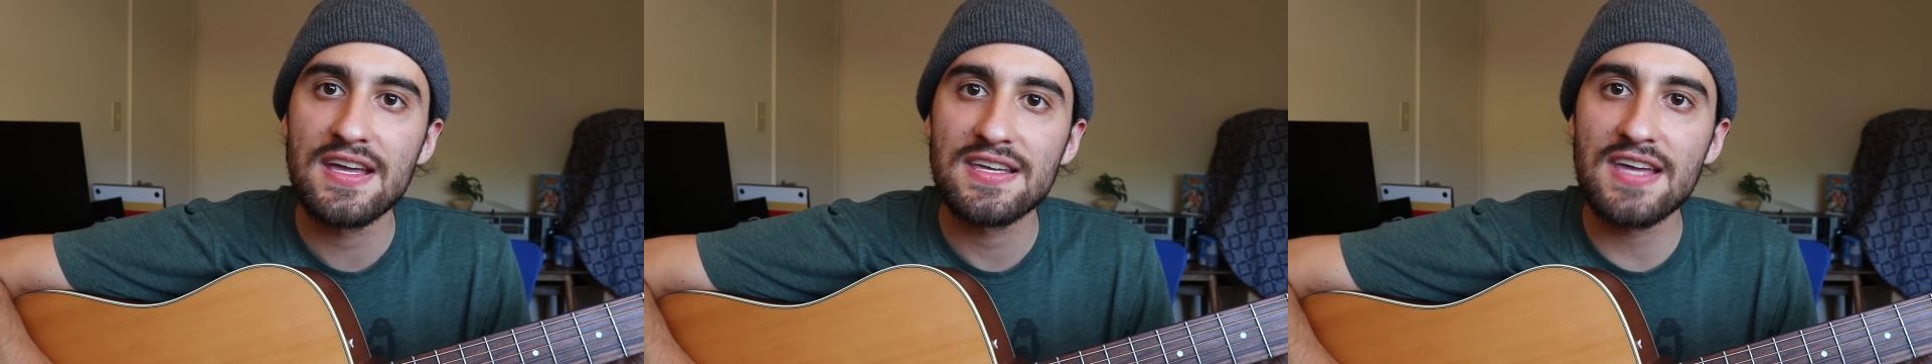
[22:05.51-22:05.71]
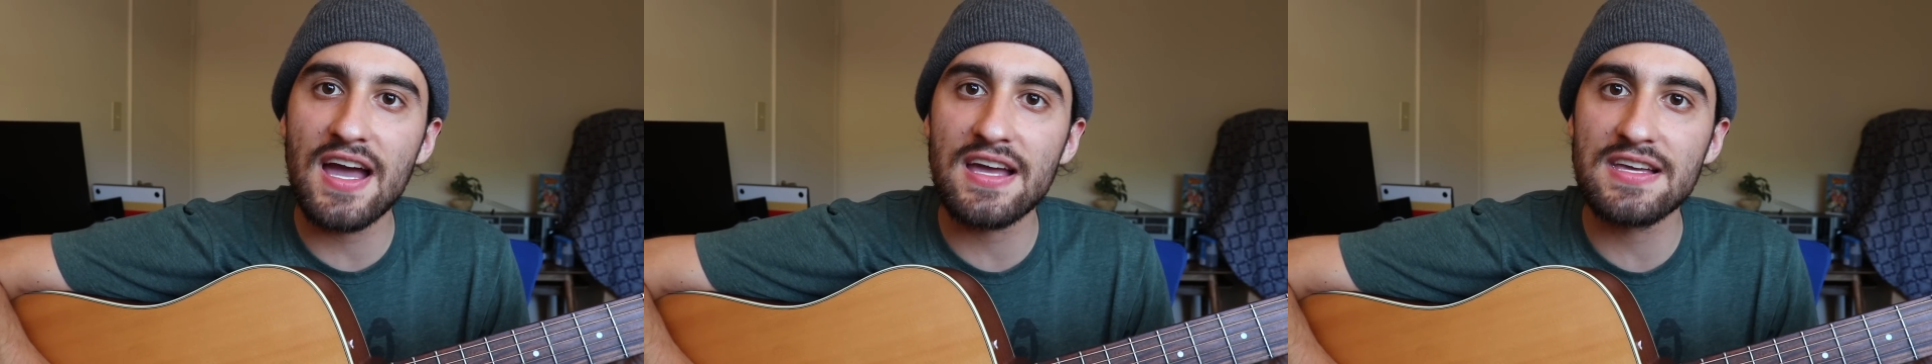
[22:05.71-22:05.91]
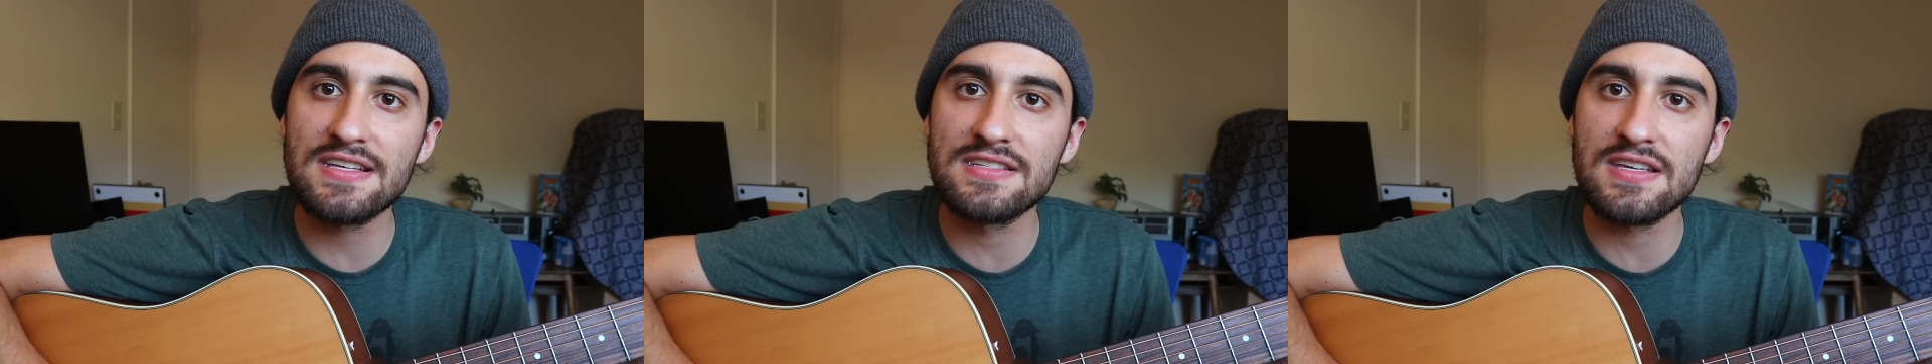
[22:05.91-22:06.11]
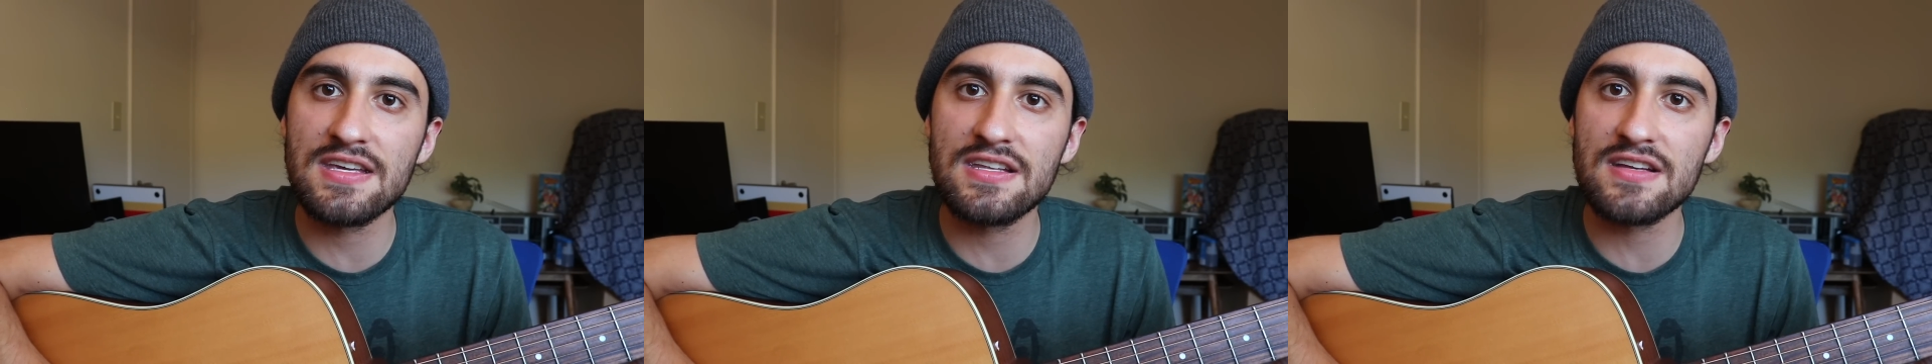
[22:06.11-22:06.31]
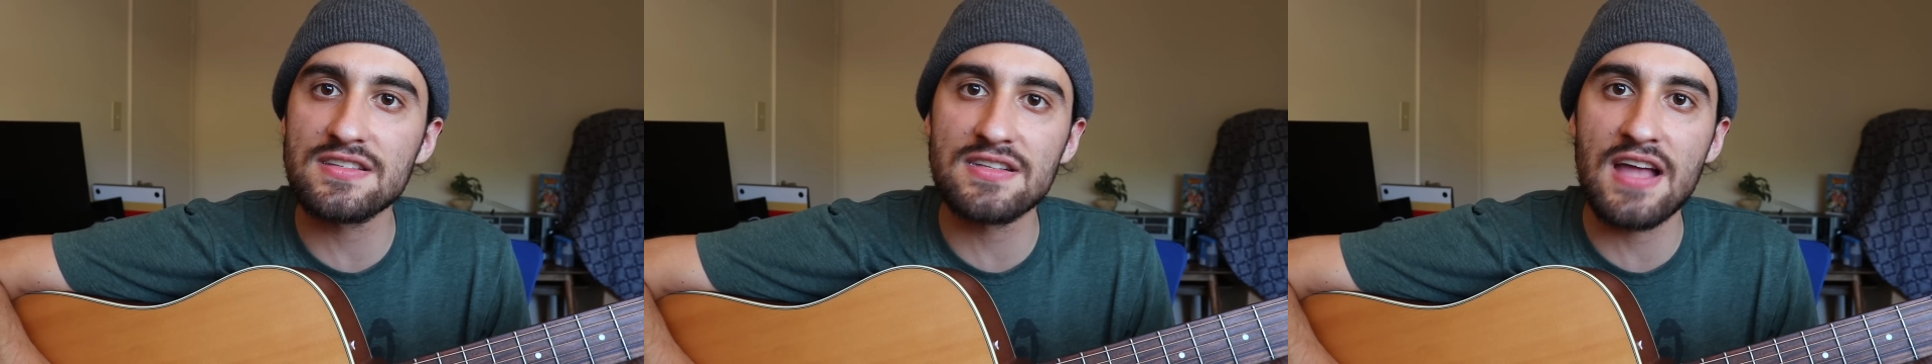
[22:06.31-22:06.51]
Yeah,
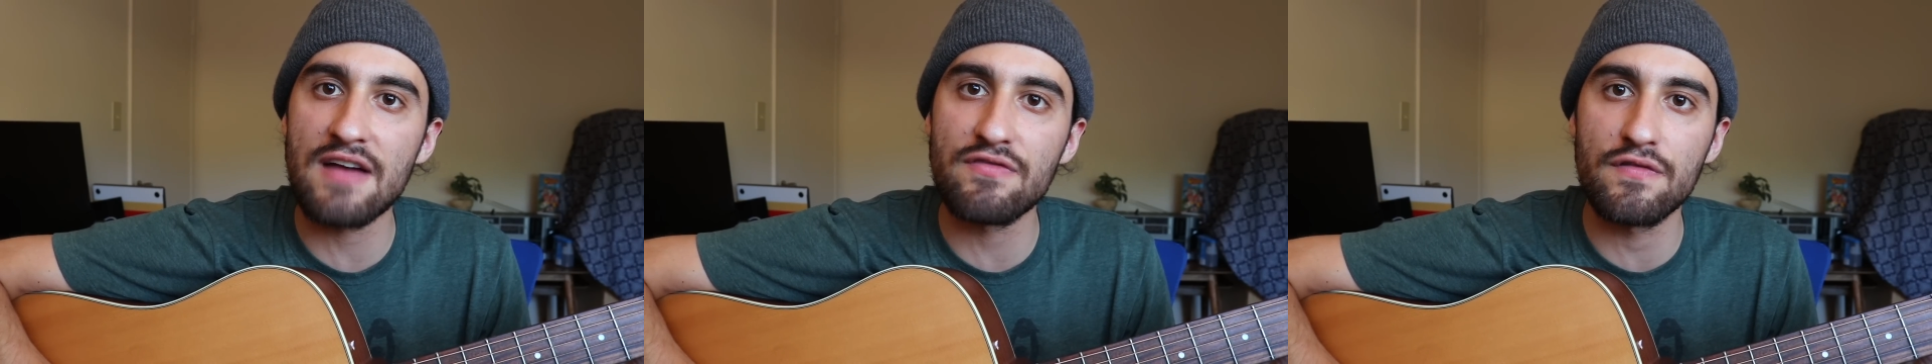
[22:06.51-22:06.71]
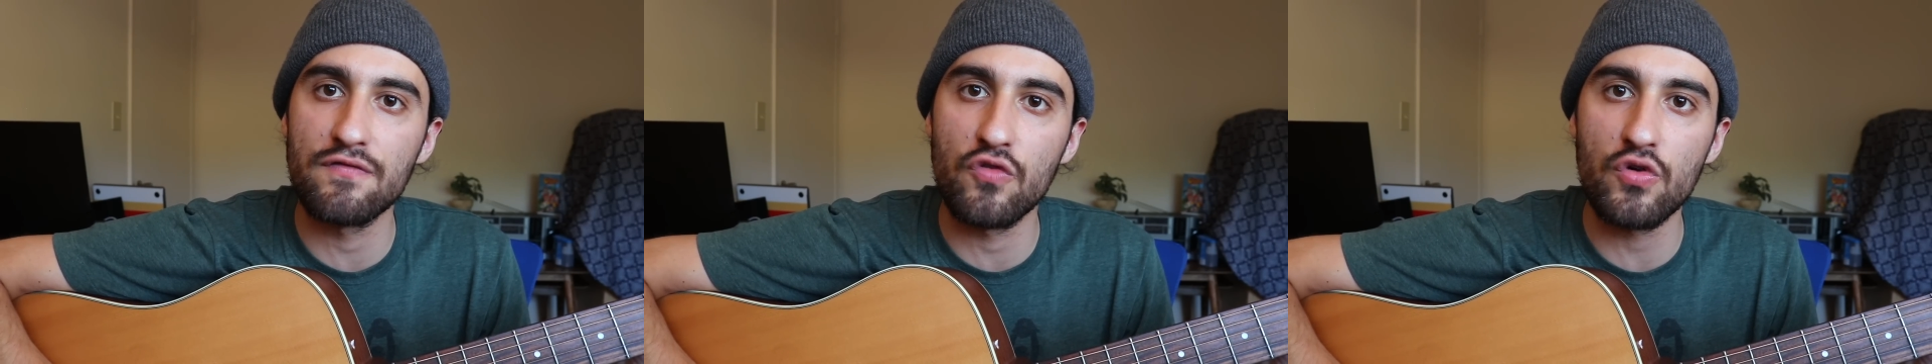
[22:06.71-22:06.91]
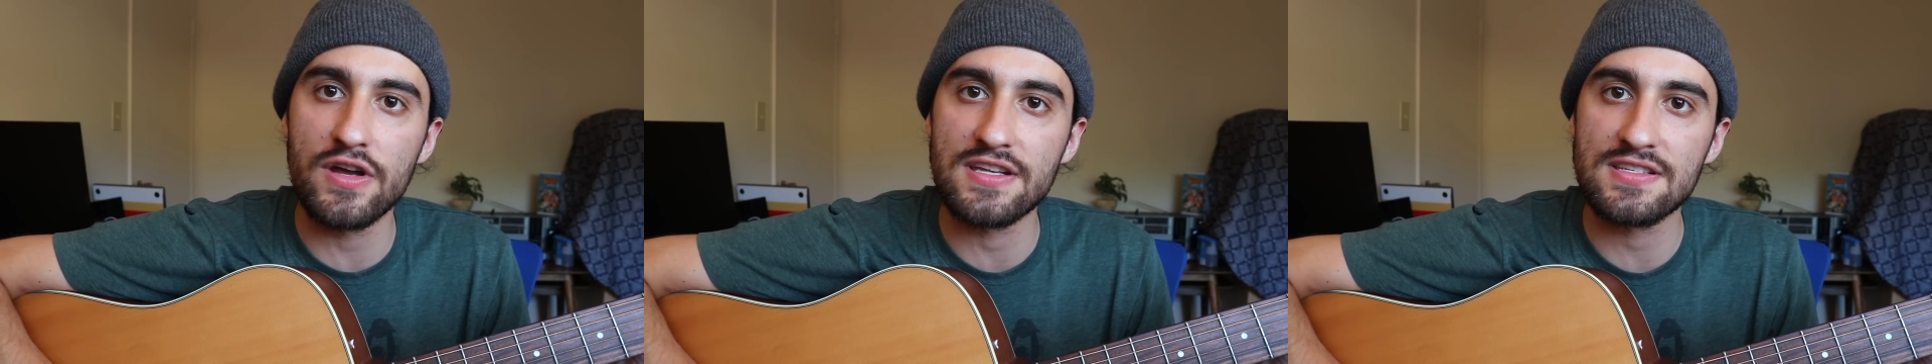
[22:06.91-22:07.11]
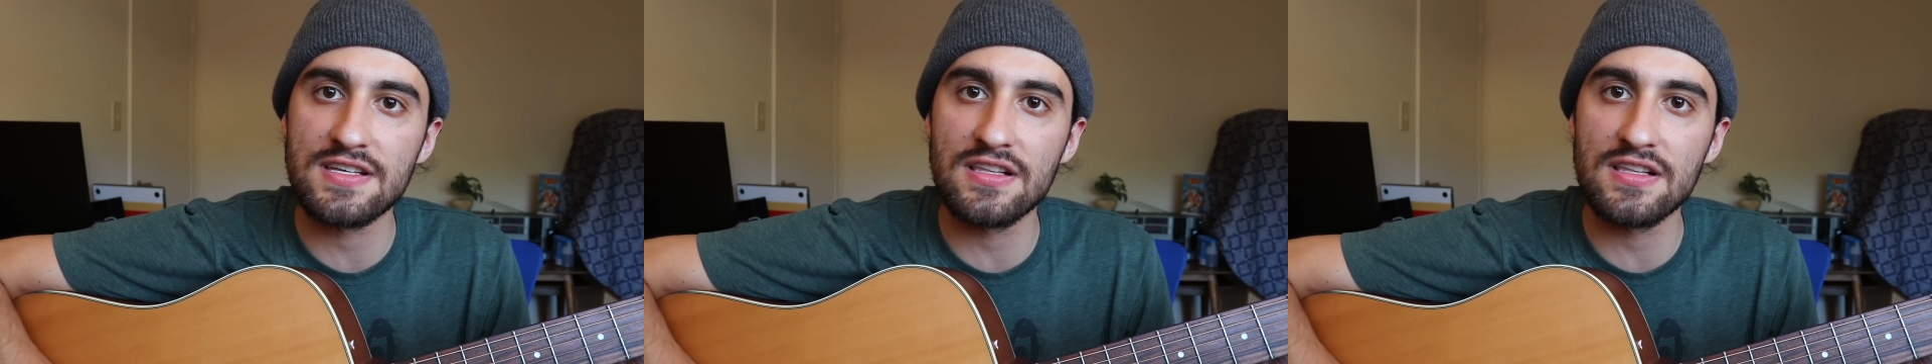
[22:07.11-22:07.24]
he doesn't have a voice.